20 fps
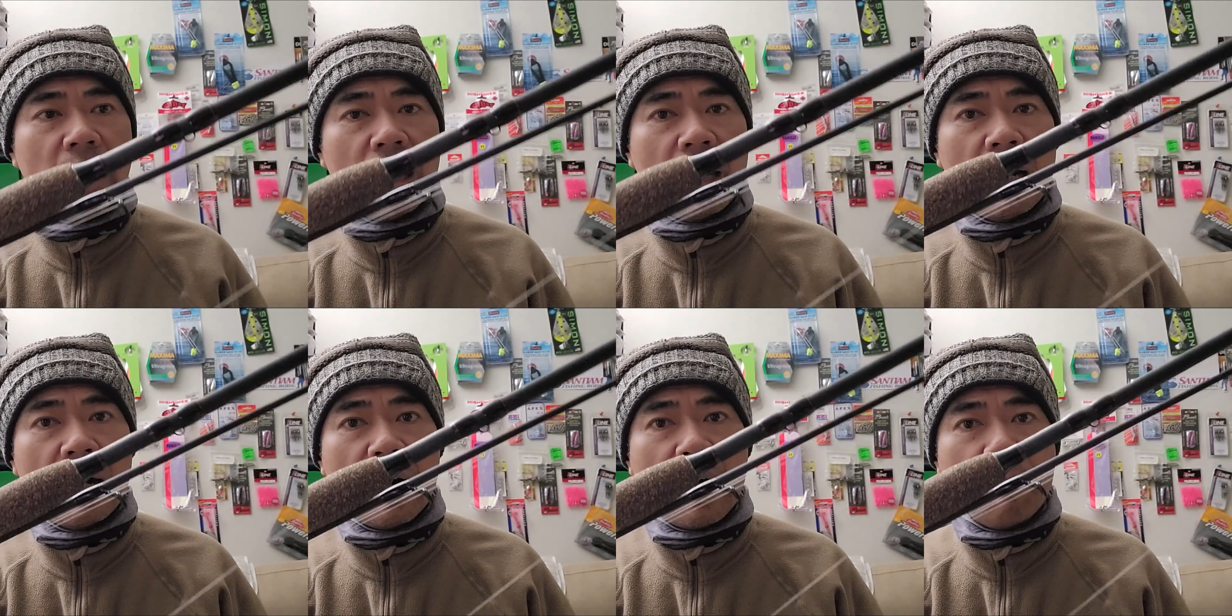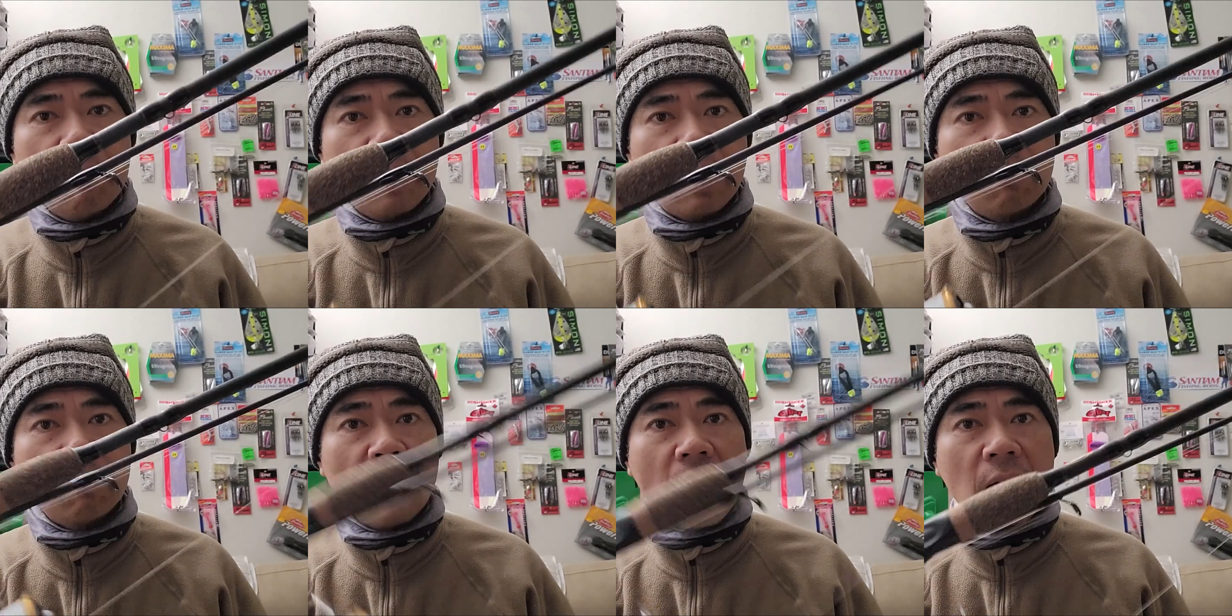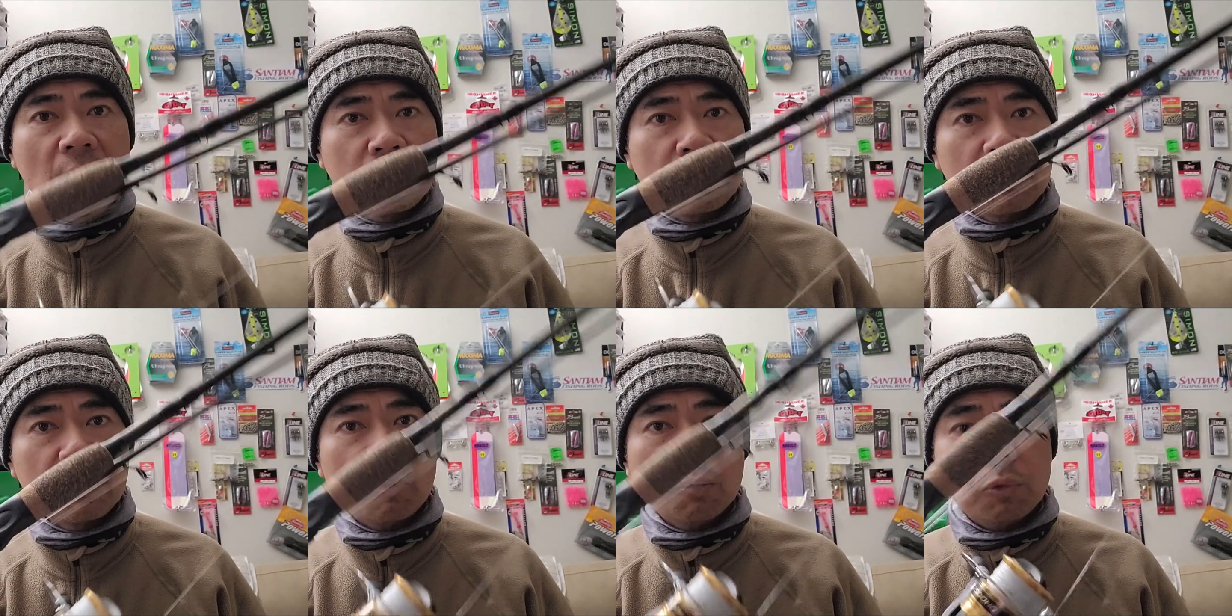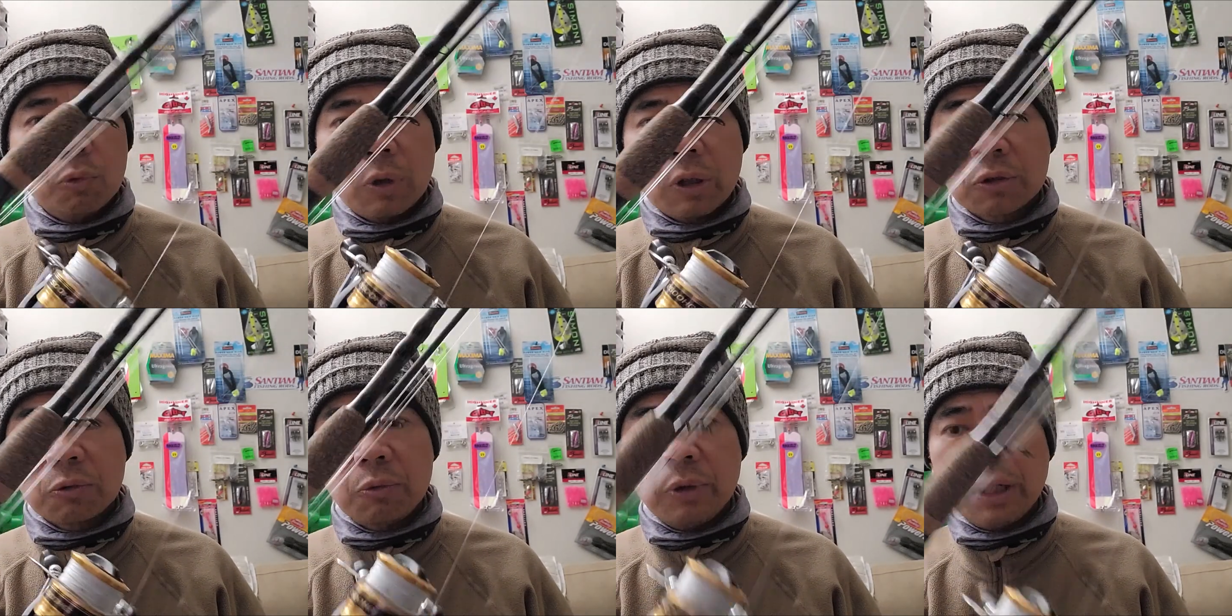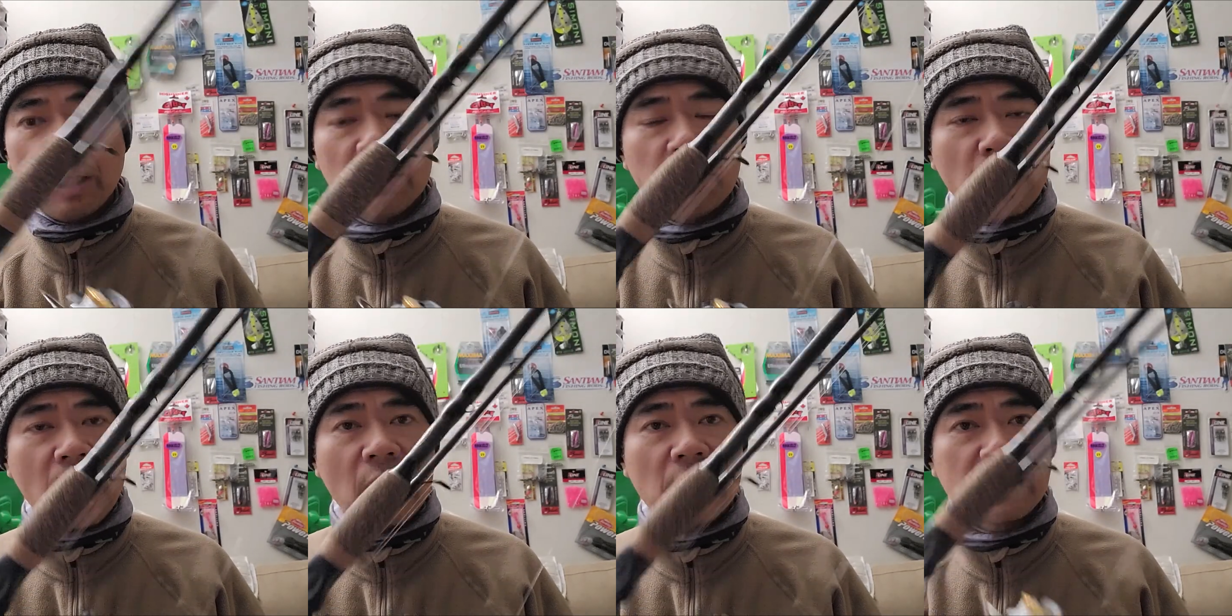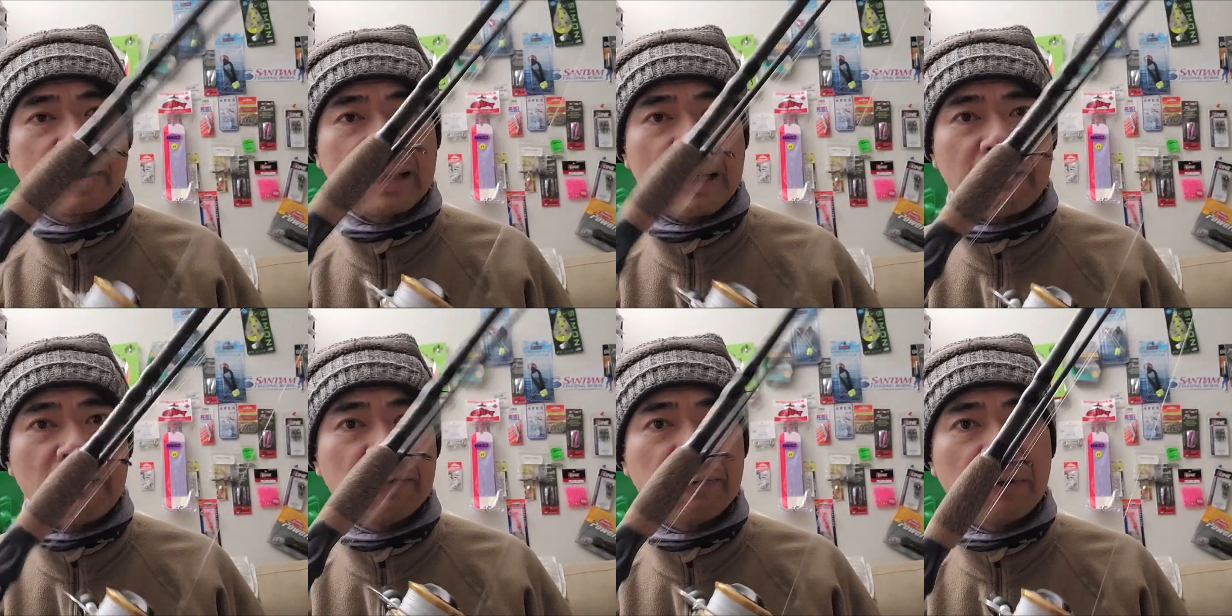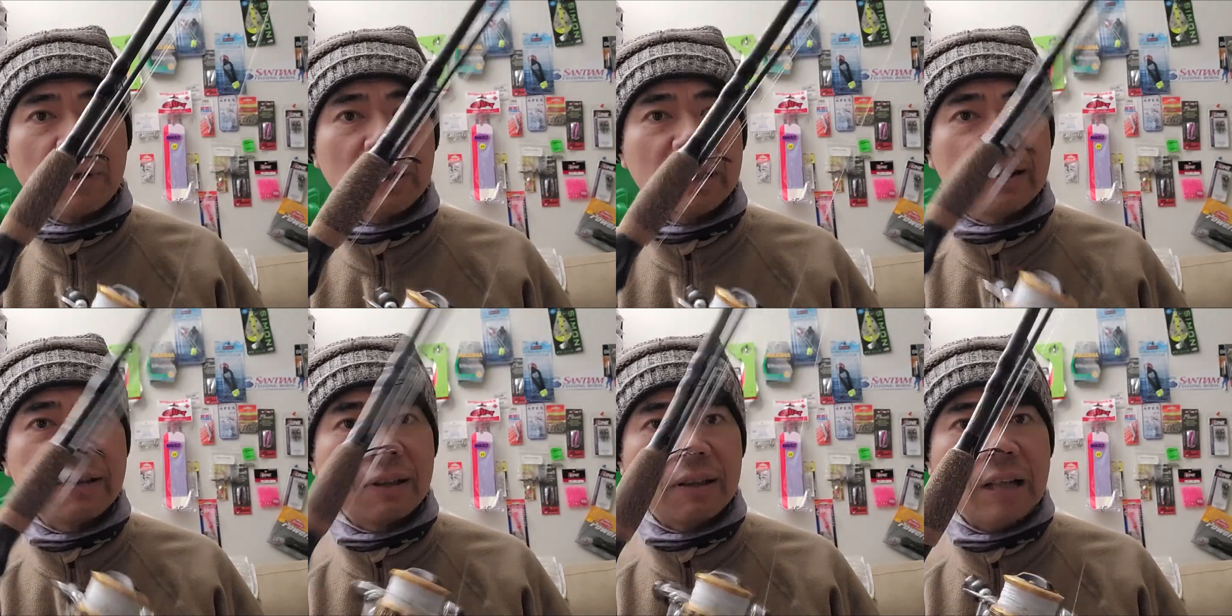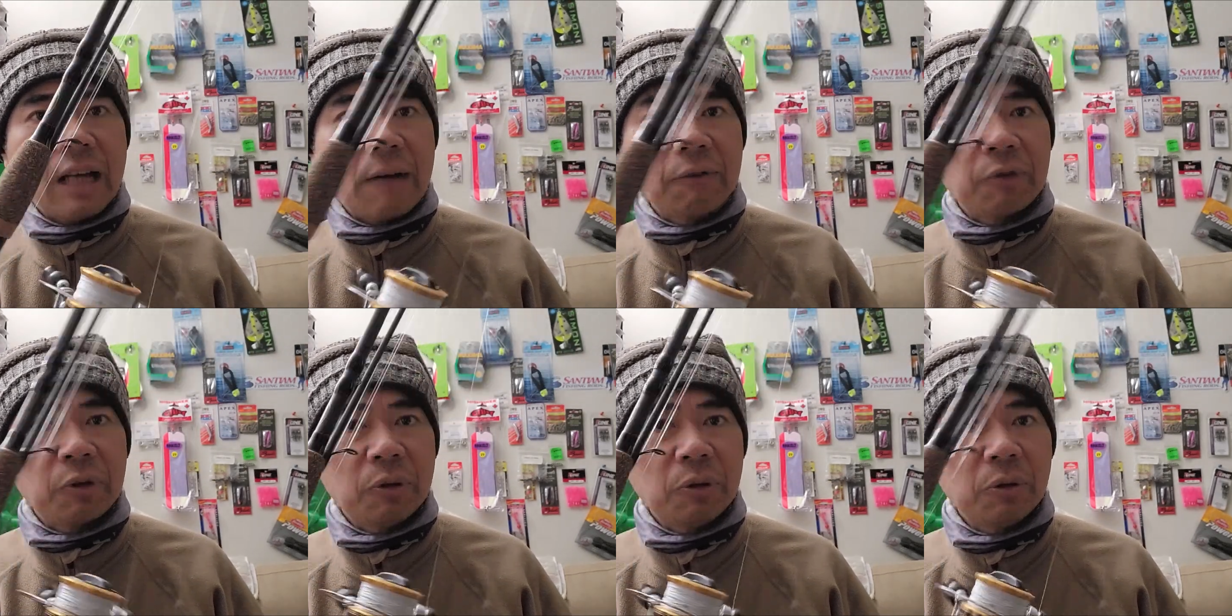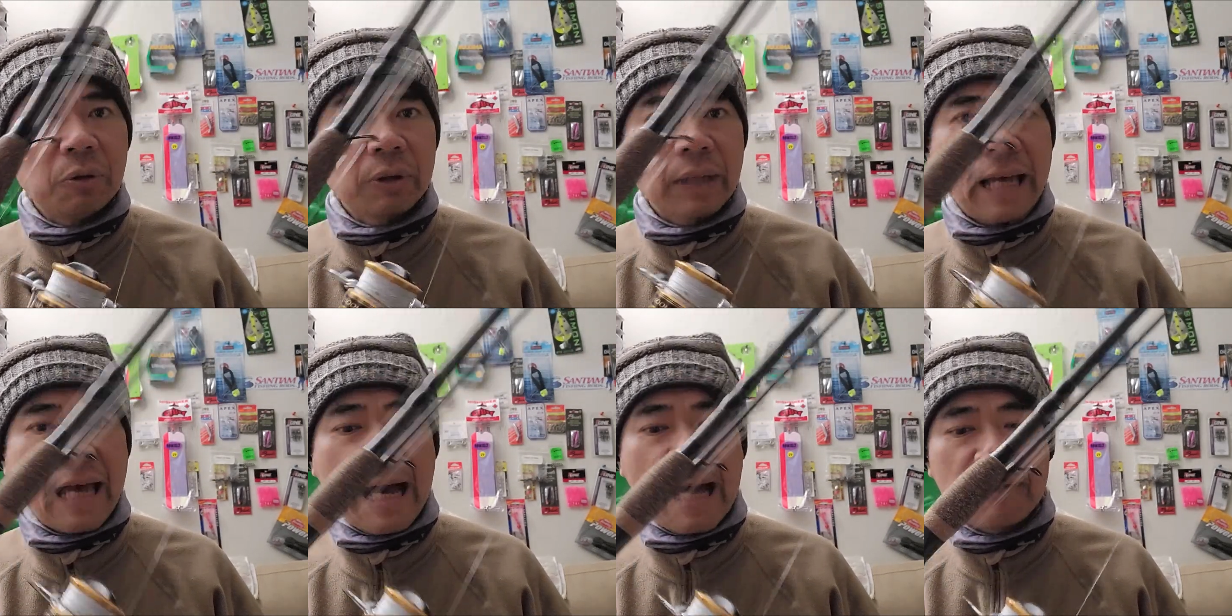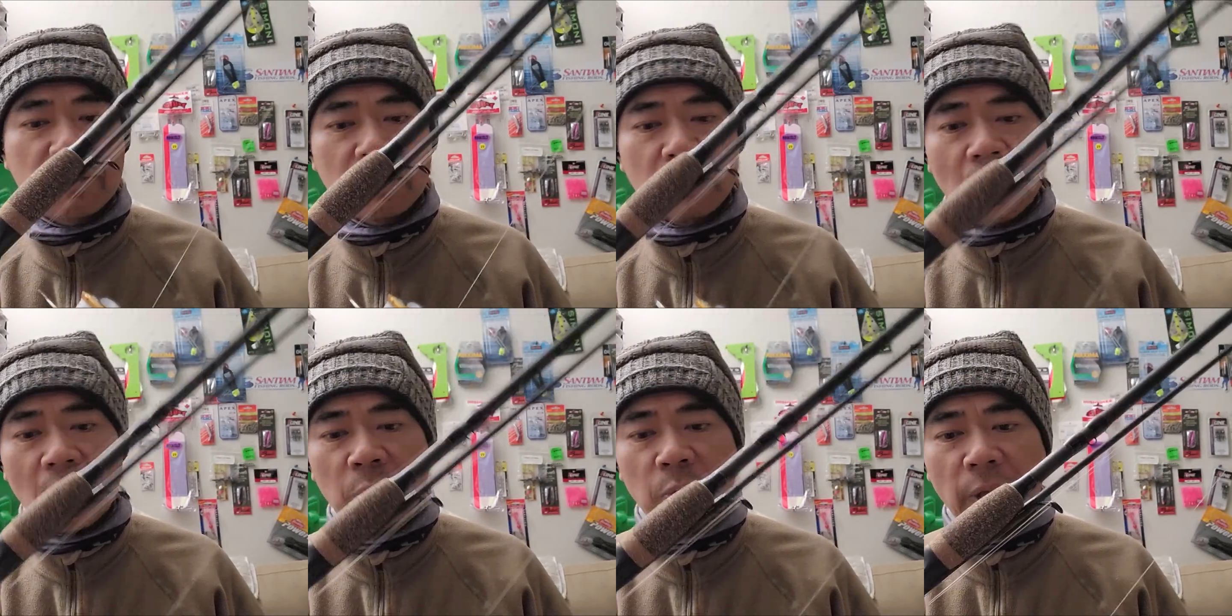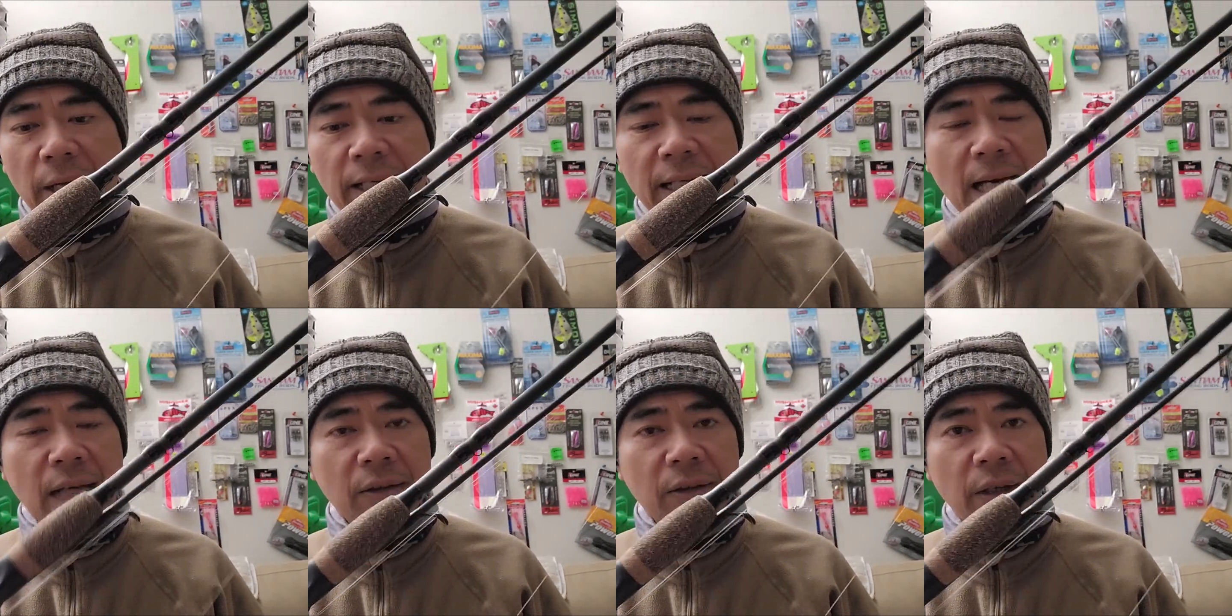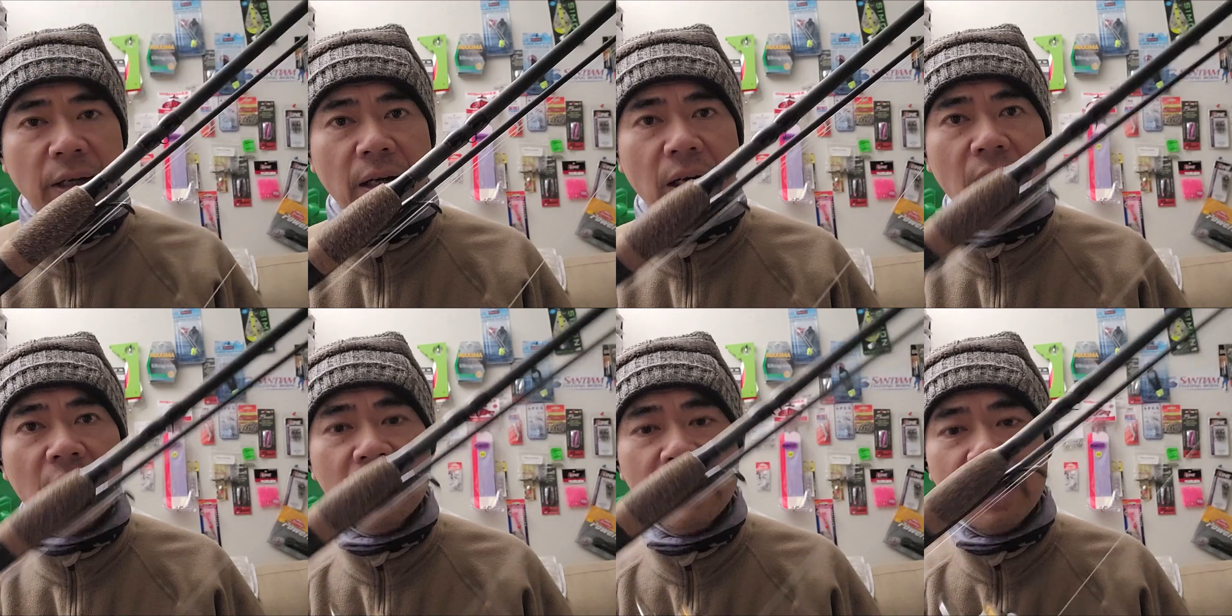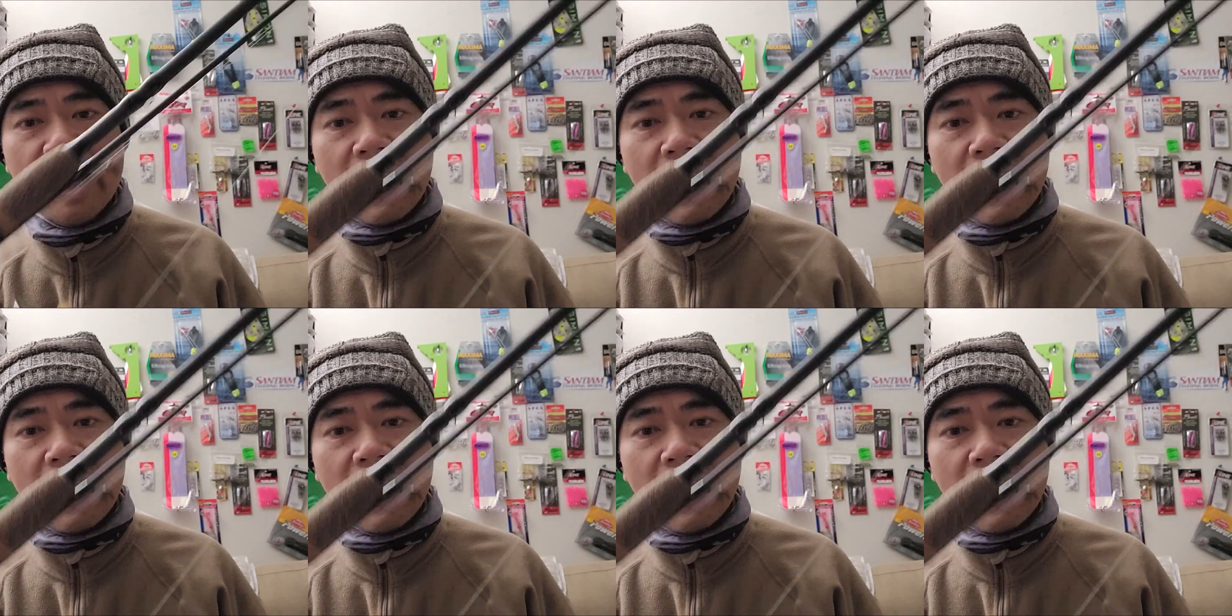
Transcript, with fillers: Um, the rod works really well. Seven foot is enough to cast a weight out there.